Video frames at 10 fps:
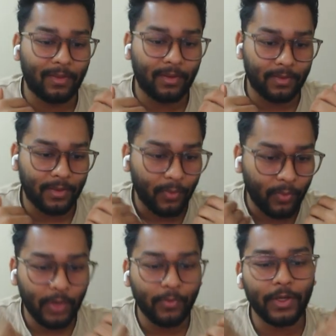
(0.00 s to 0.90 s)
And
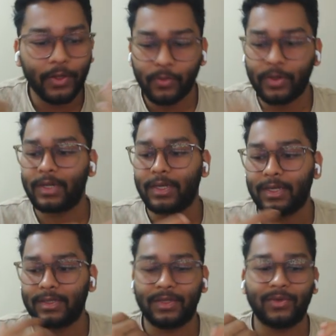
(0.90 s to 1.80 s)
the way we do
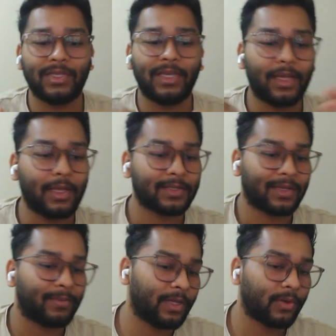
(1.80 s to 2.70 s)
it is using
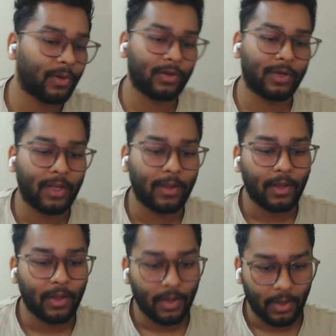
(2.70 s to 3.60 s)
something called
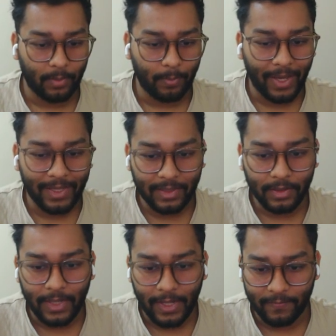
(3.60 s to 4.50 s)
a
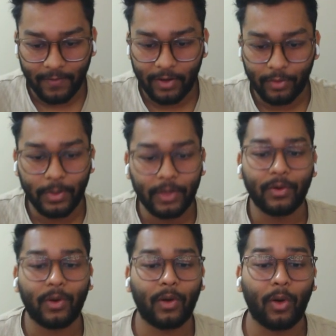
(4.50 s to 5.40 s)
Python
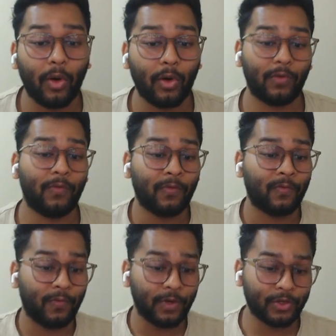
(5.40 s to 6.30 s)
environment
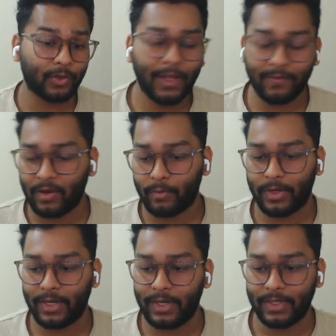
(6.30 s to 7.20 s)
or virtual
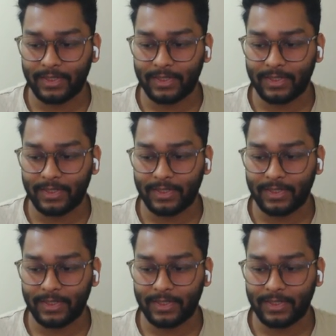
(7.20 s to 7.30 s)
environment.